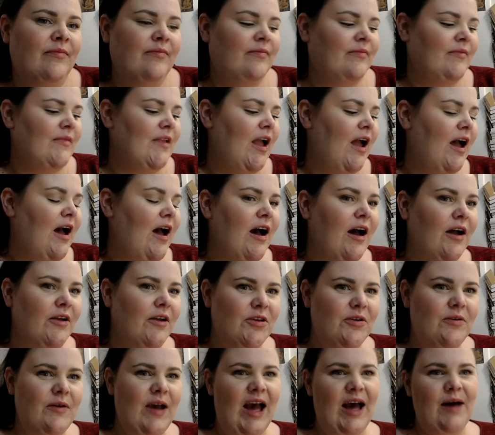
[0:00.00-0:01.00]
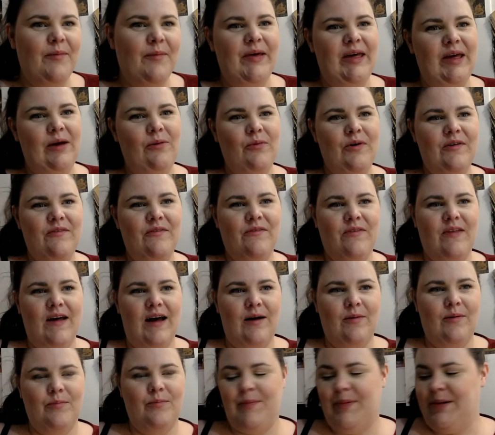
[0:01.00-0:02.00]
Are you happy with that
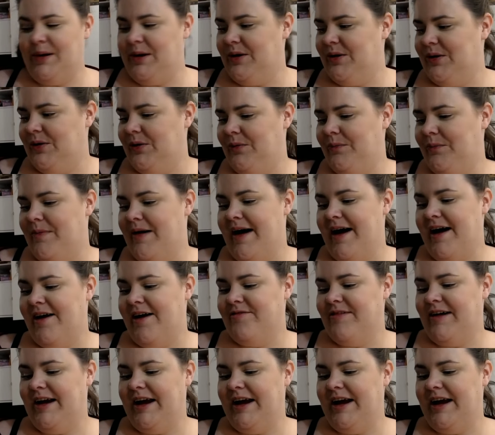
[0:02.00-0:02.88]
blue, Mary?